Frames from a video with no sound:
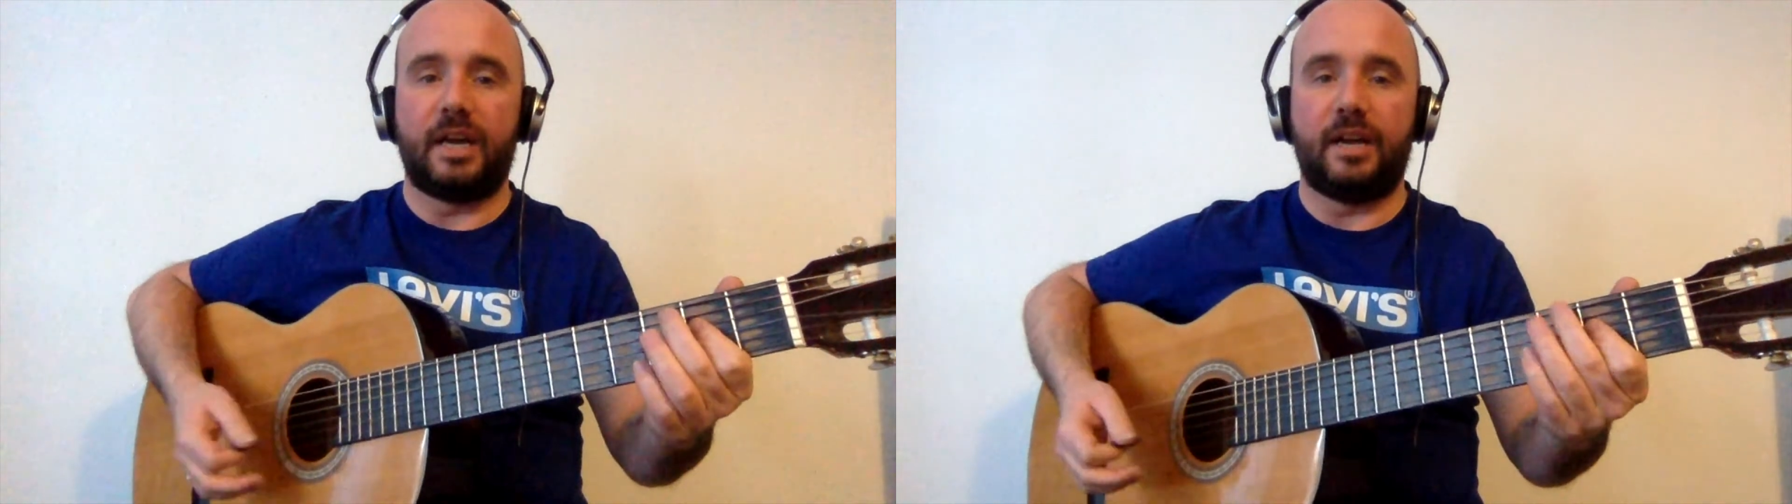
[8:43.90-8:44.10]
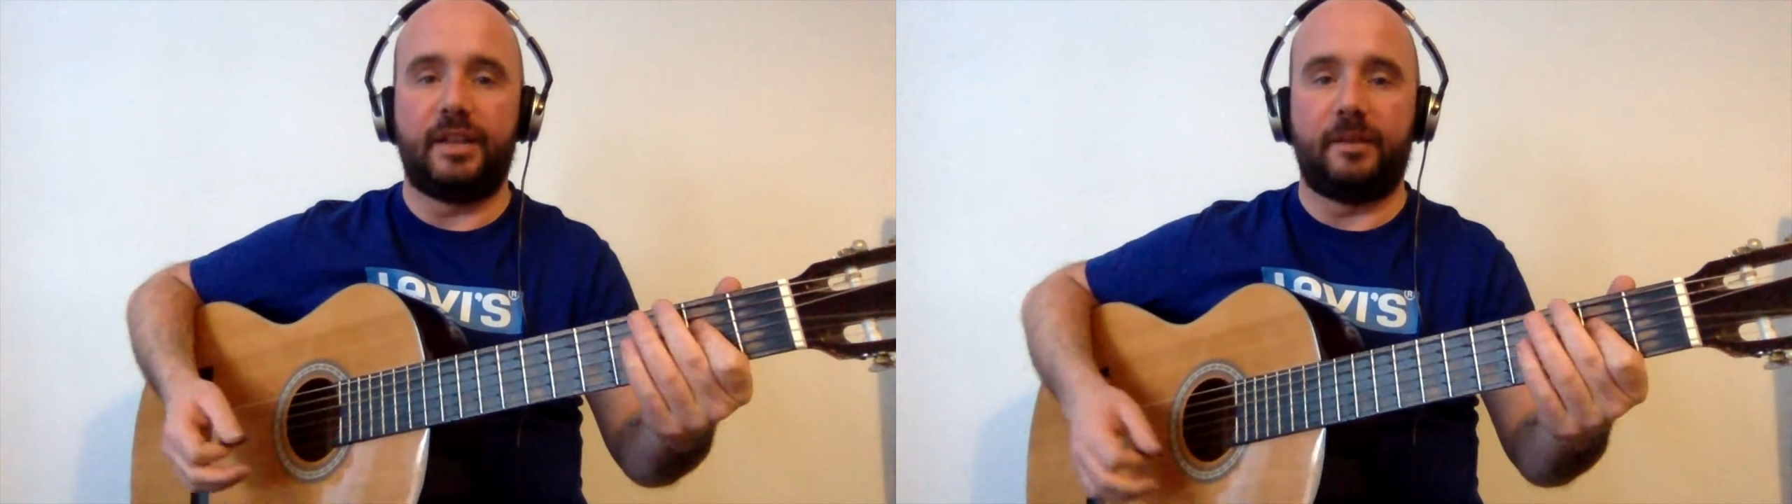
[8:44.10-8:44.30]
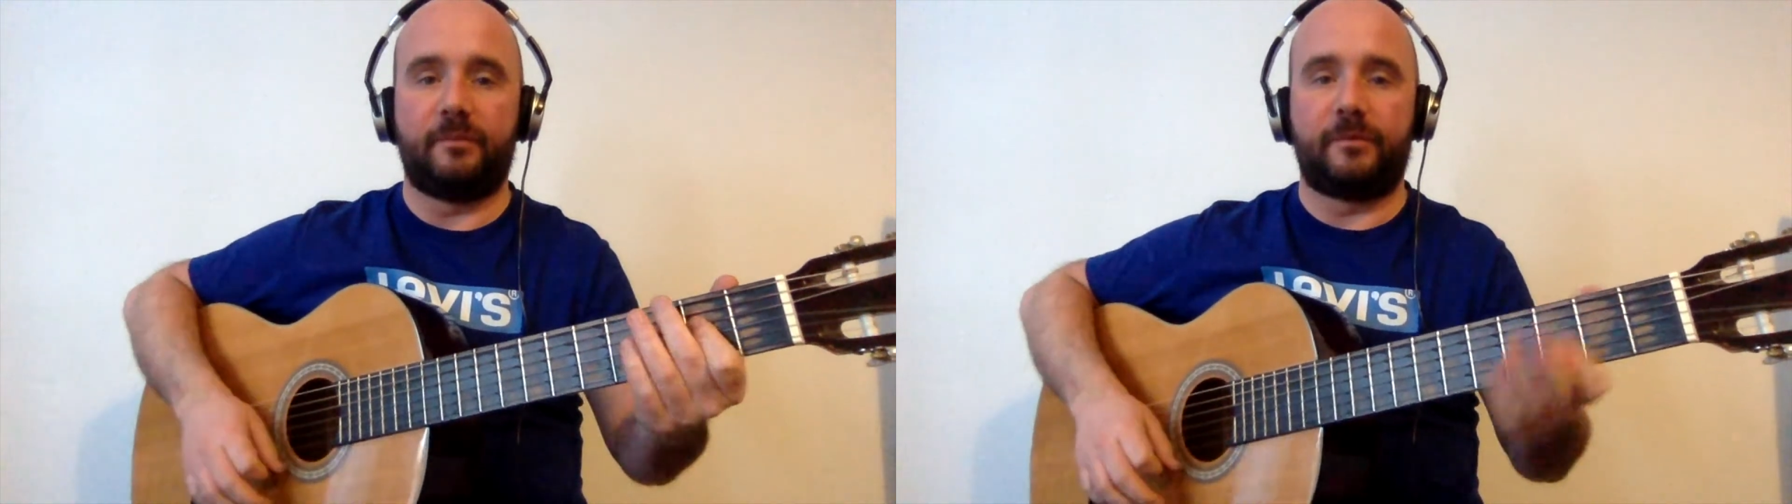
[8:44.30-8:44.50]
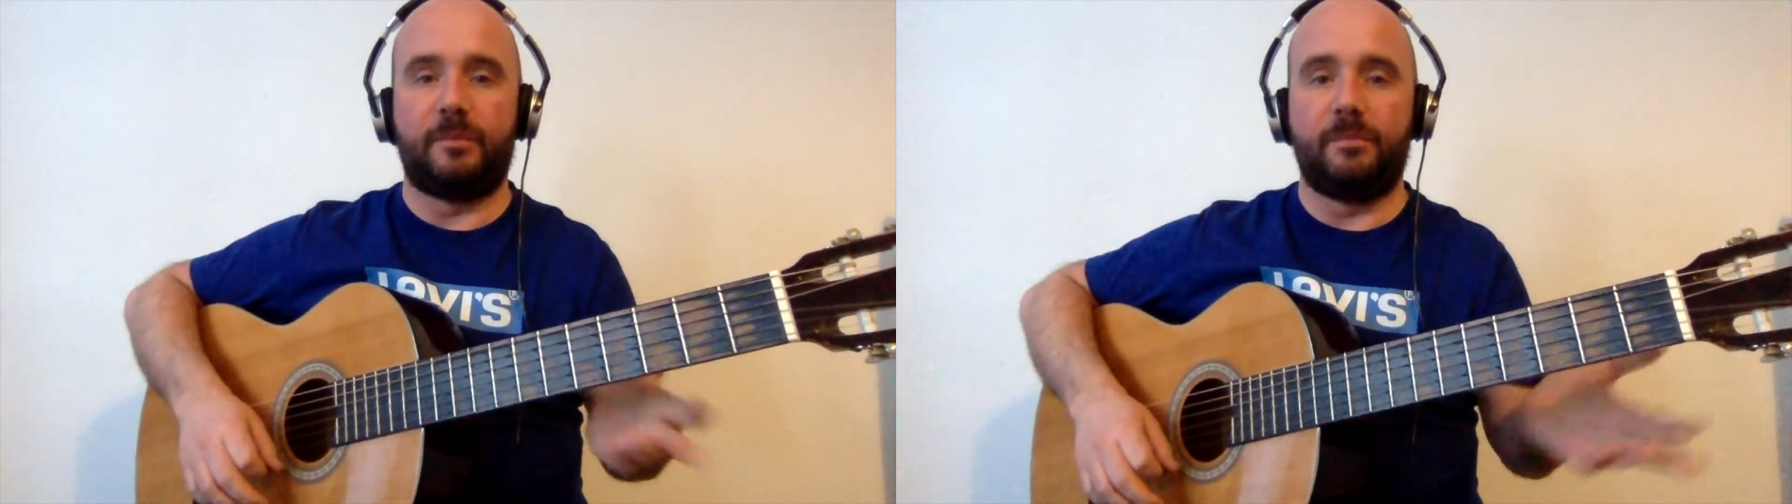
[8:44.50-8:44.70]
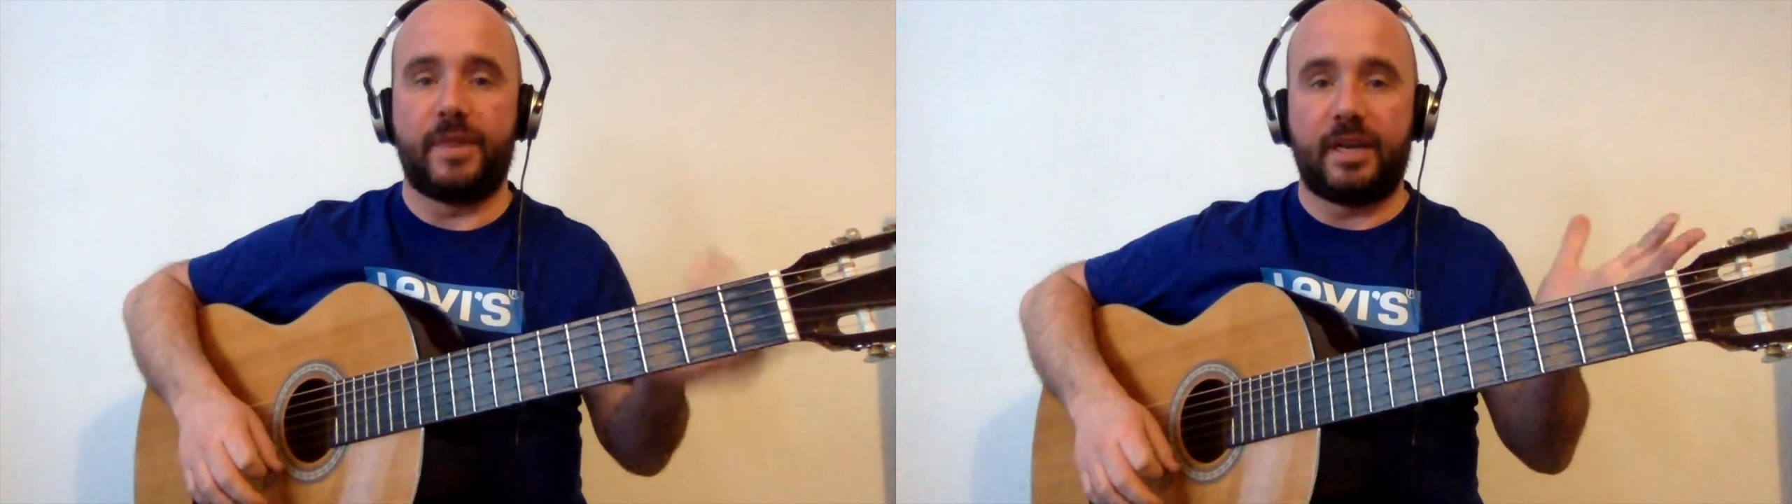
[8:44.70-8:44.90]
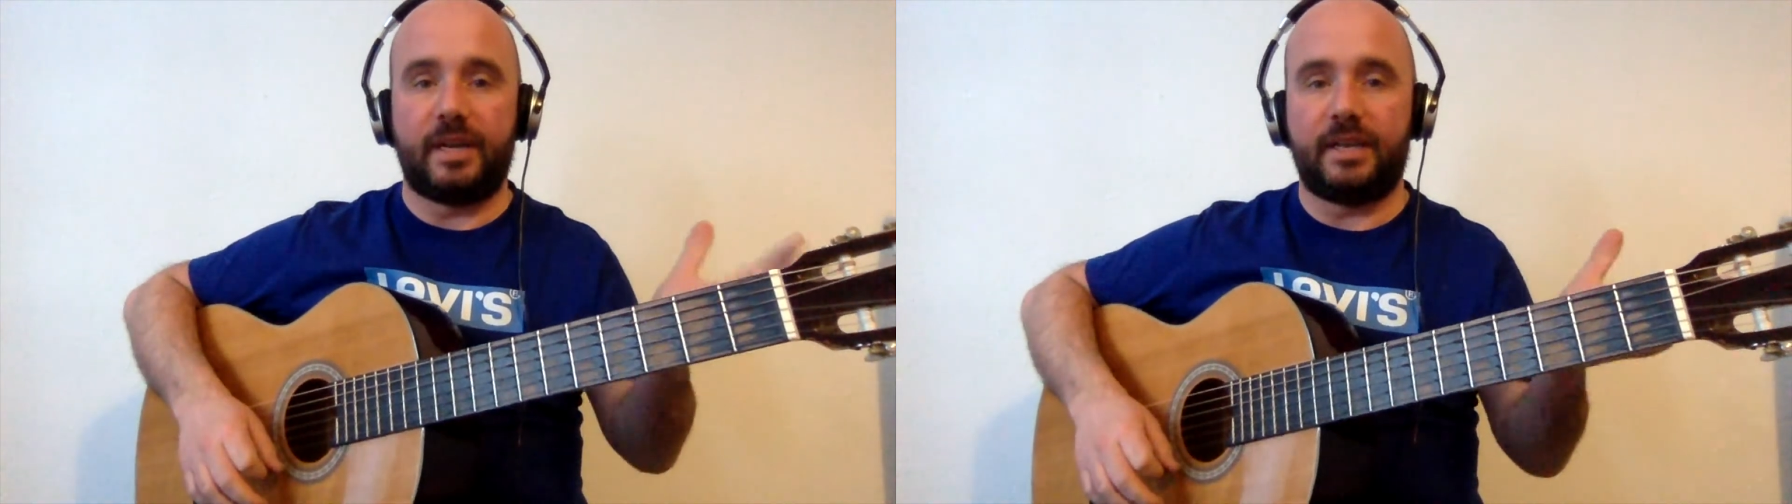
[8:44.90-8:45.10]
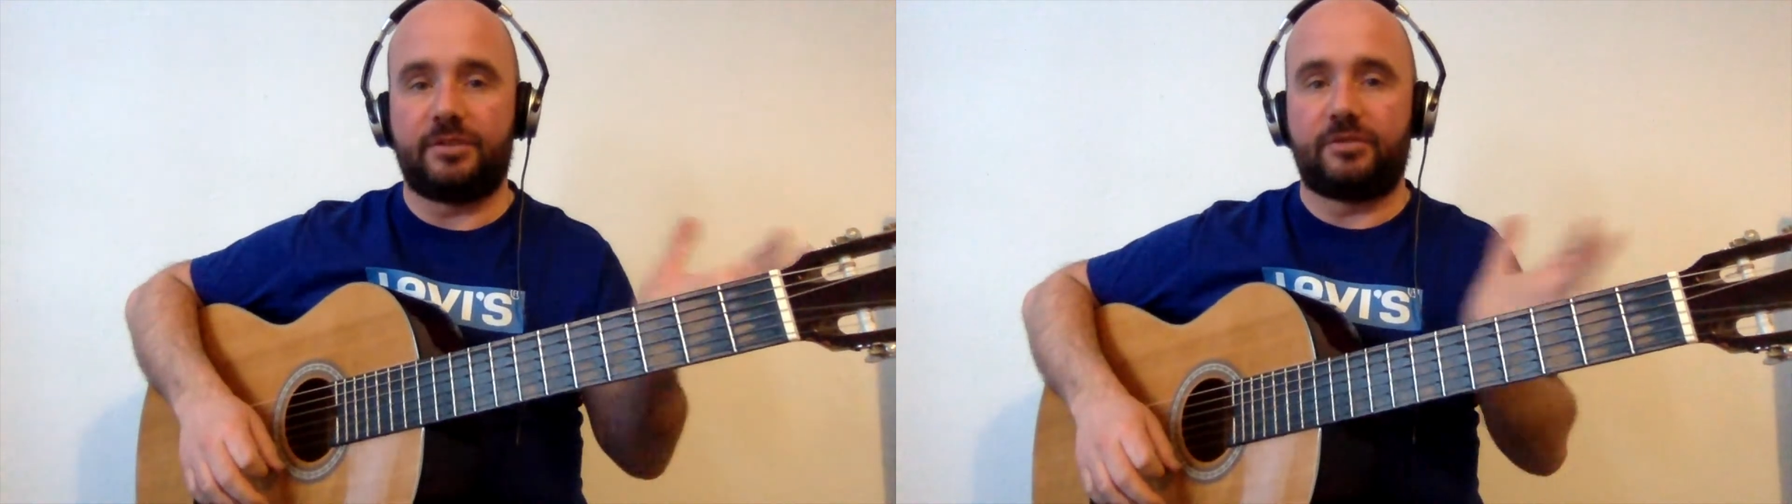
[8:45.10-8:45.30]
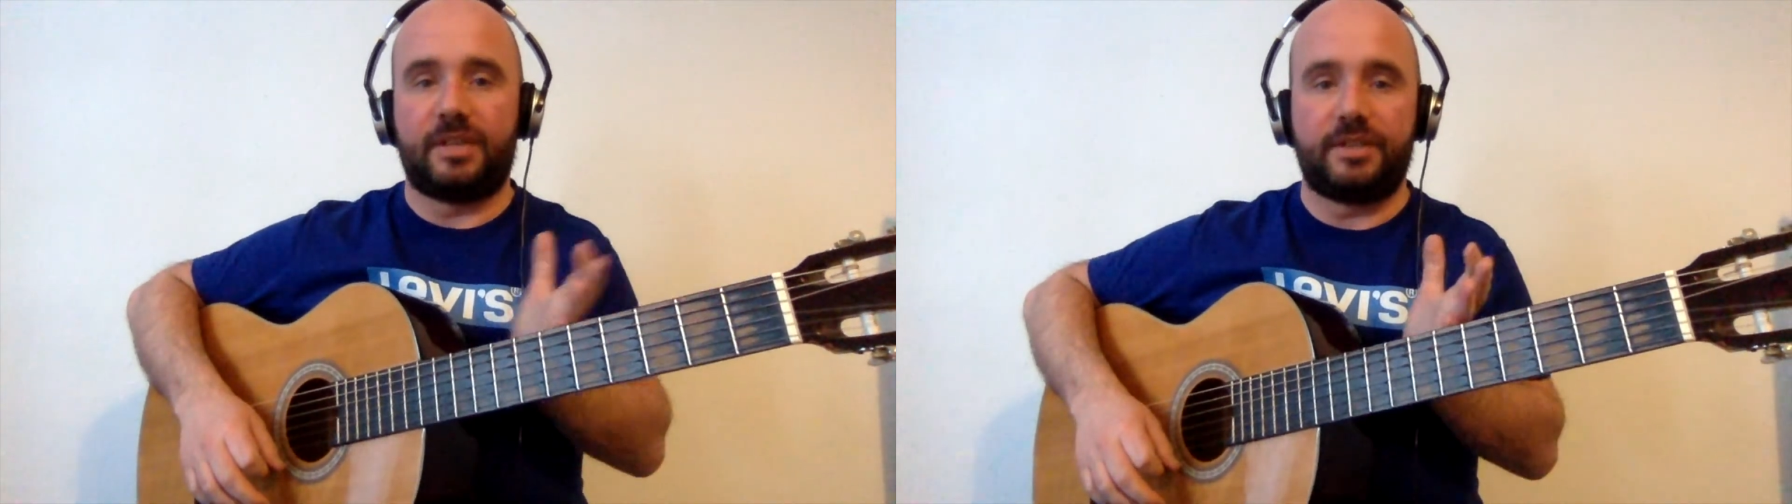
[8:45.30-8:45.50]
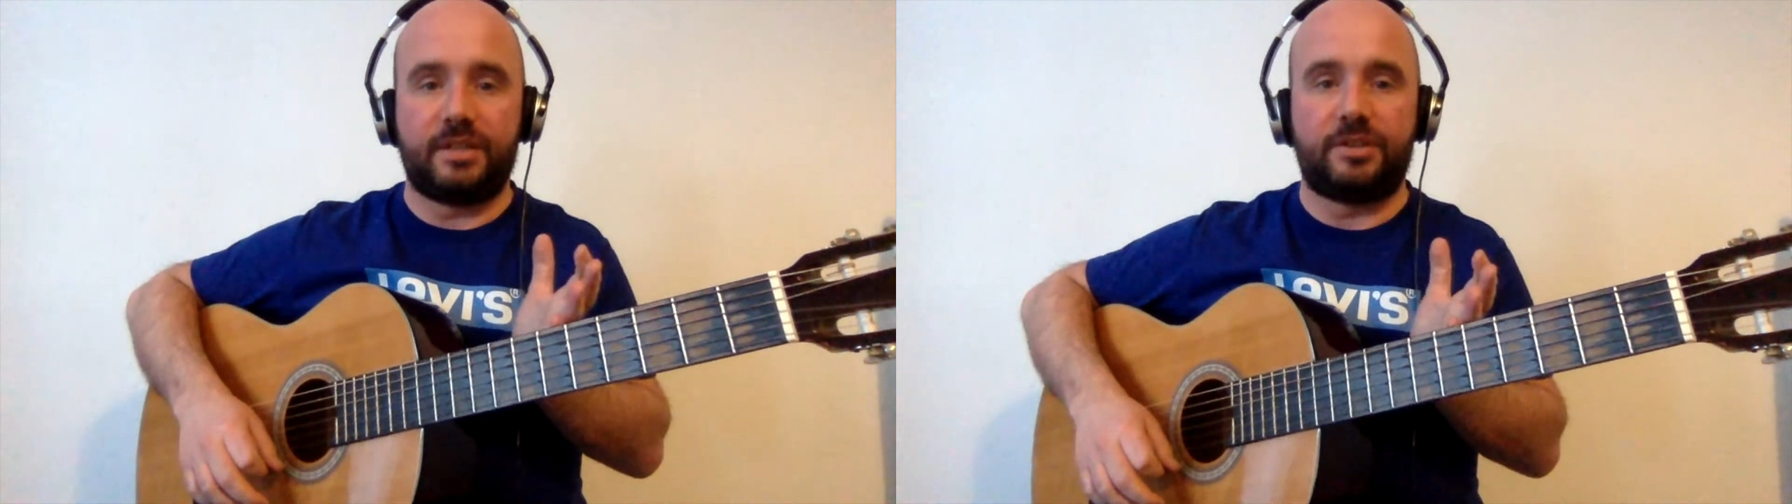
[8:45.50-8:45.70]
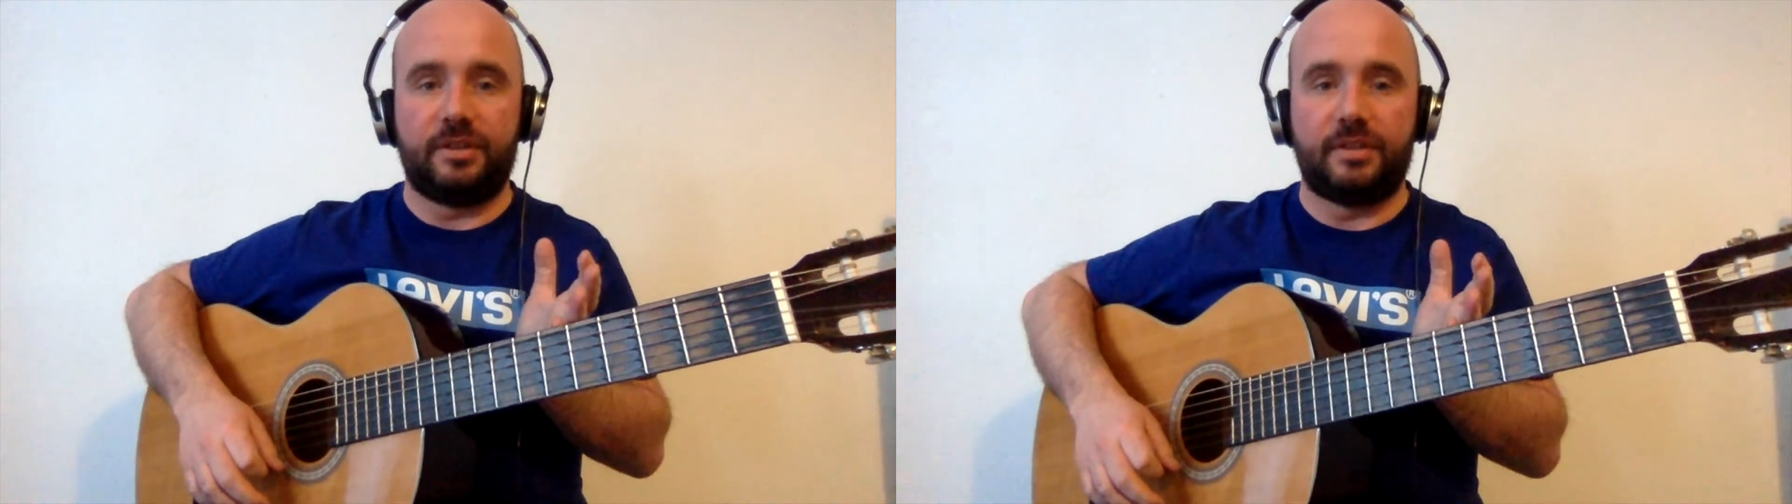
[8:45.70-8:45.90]
and then from that it
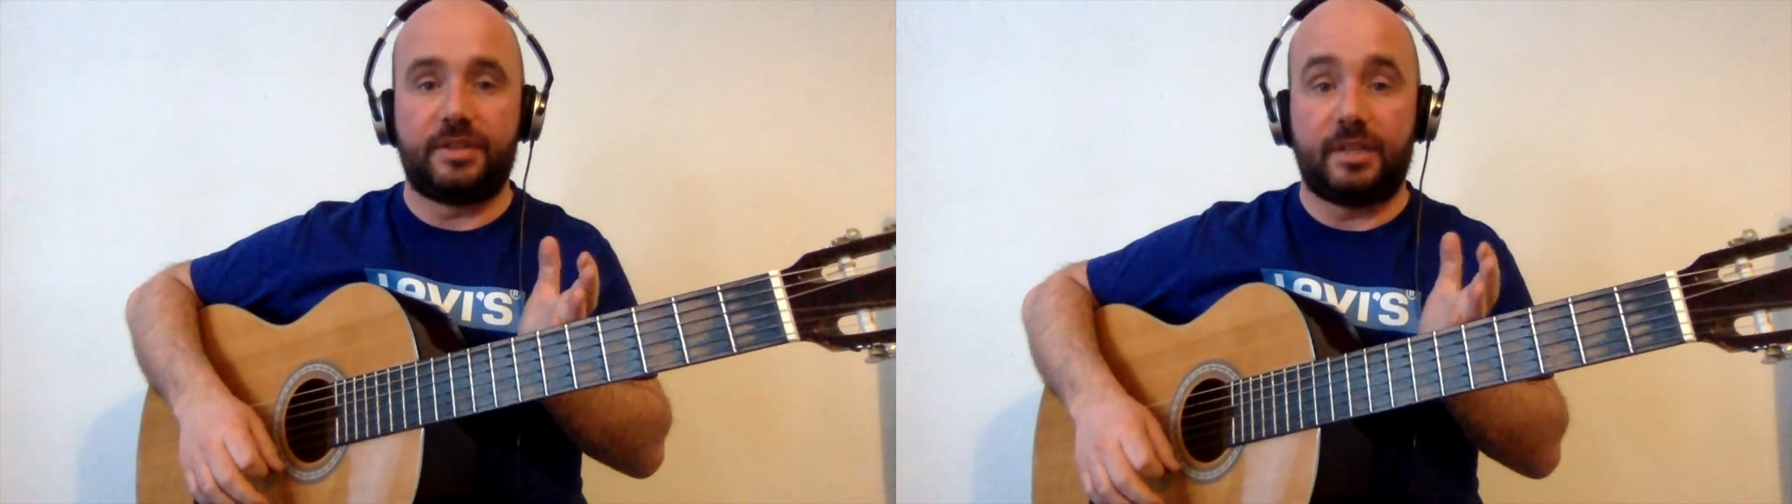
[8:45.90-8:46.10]
transitions